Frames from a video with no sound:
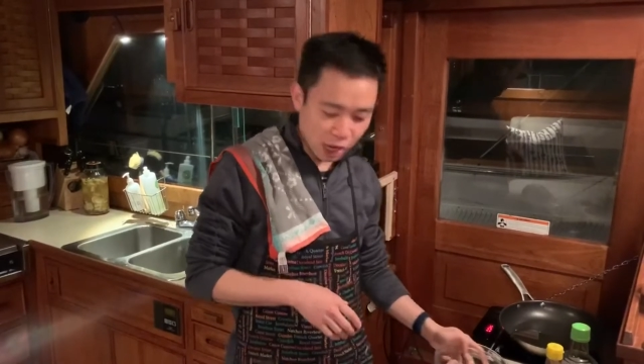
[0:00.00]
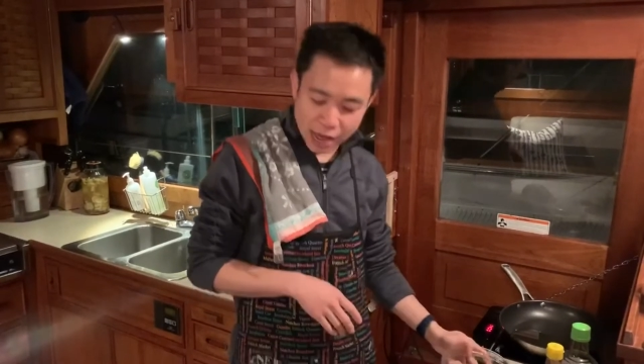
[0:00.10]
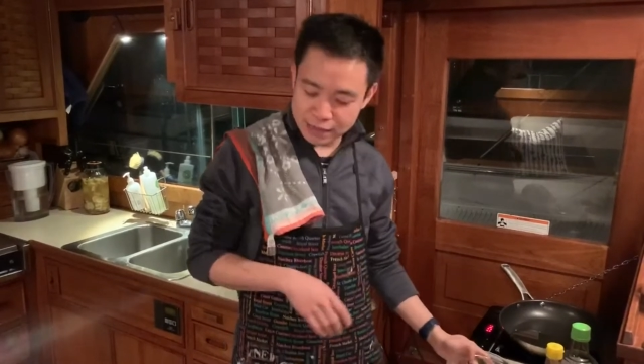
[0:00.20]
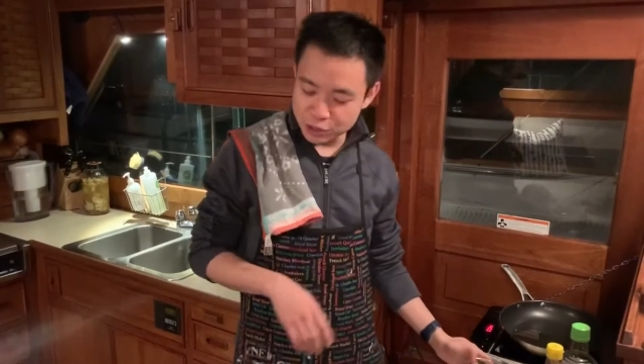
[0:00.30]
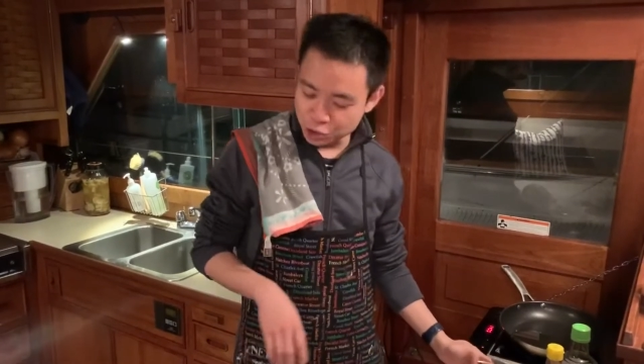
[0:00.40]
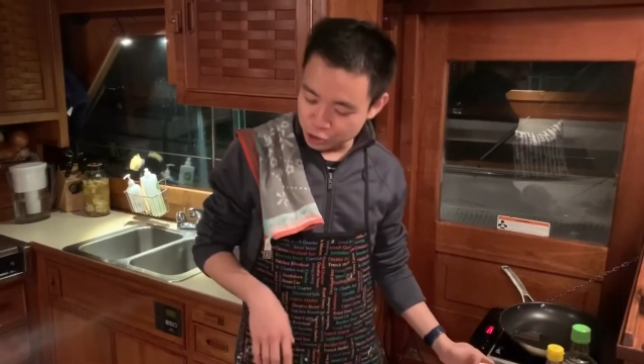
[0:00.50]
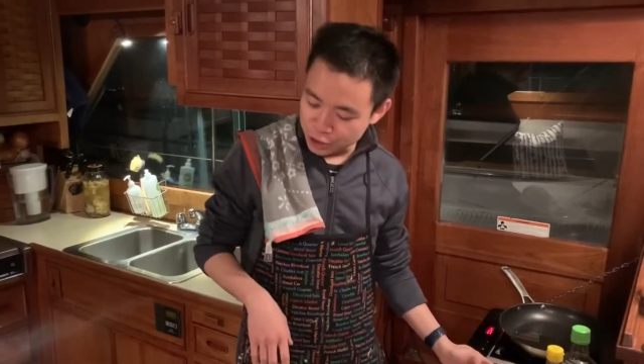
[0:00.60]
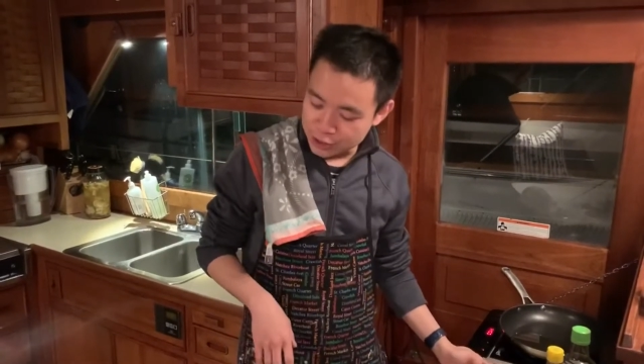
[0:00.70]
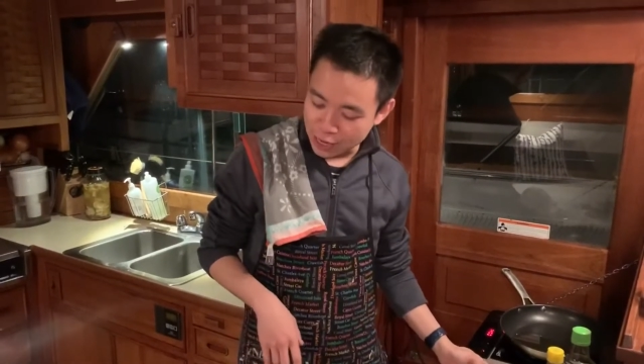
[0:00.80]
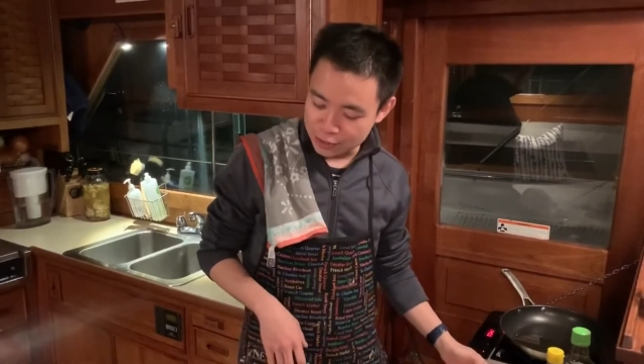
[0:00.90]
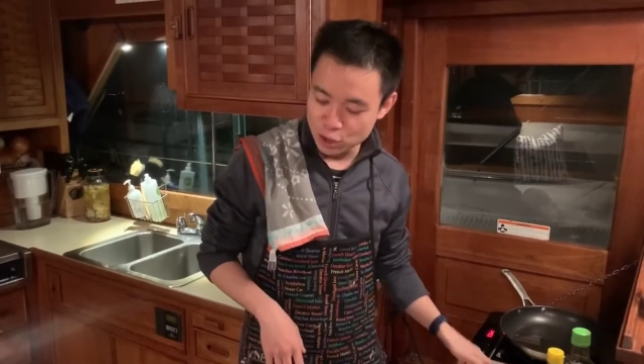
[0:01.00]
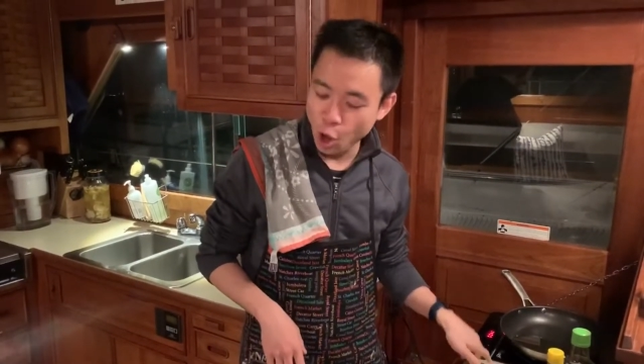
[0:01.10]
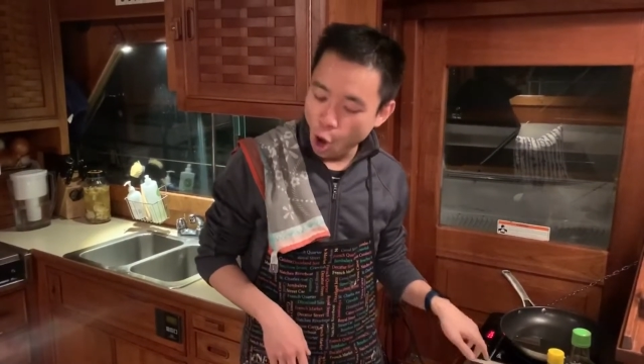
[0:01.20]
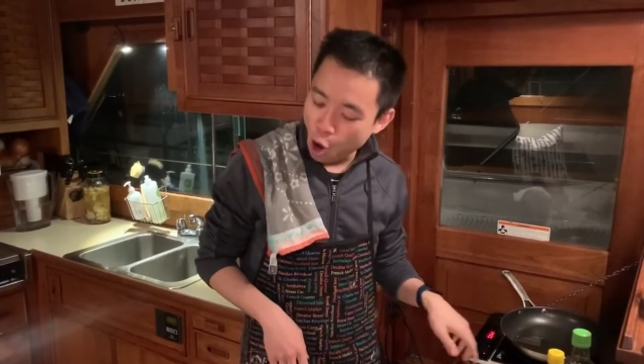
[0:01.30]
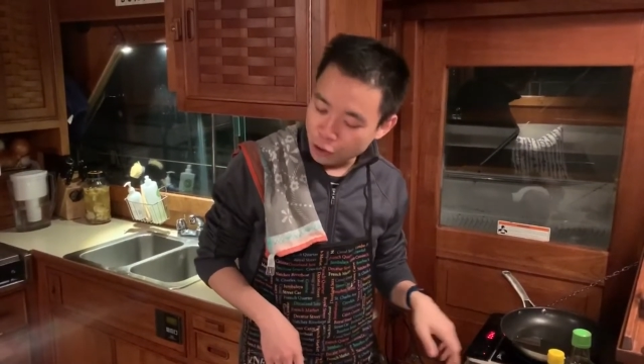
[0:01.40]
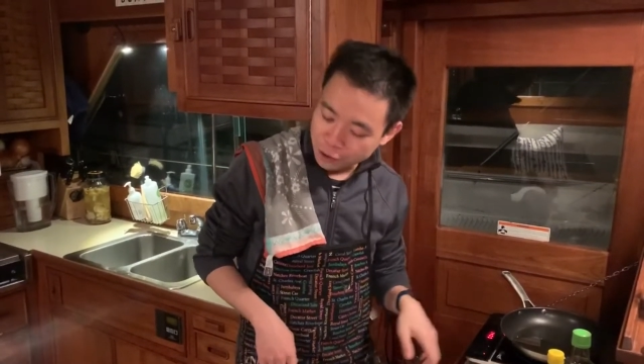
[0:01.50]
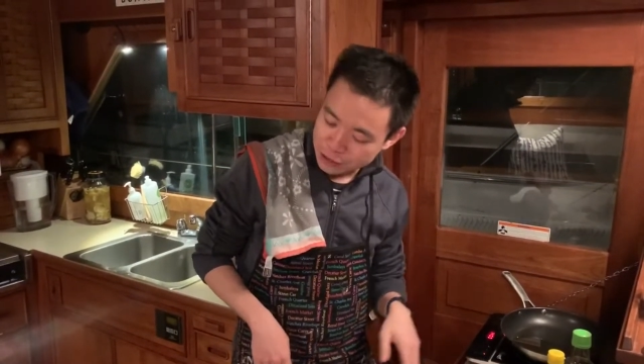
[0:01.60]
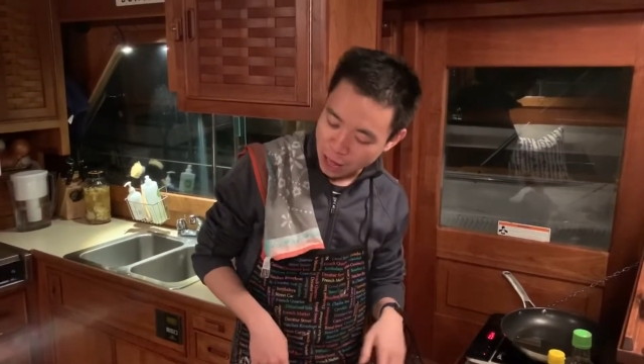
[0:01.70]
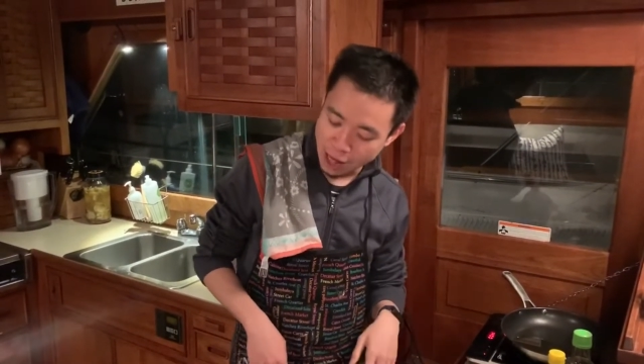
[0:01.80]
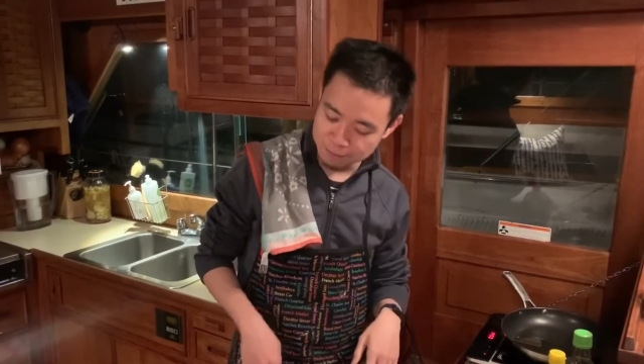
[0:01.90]
as she does all the
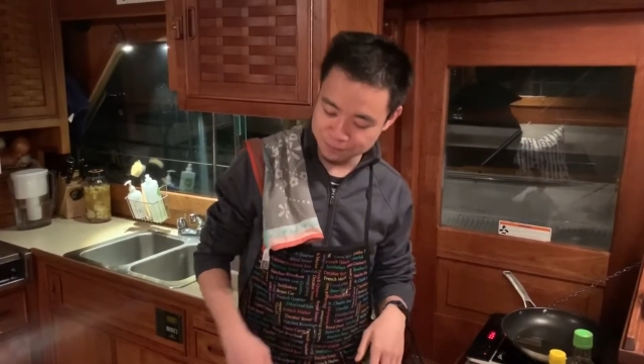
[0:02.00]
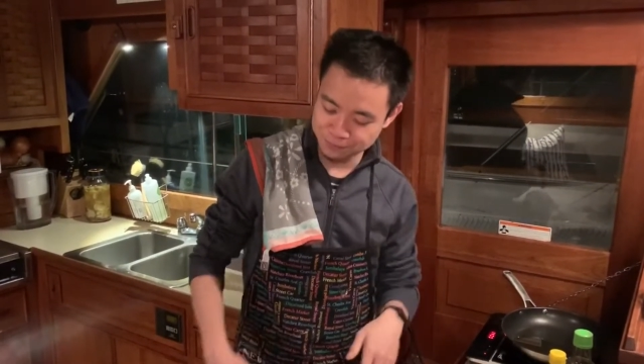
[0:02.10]
time.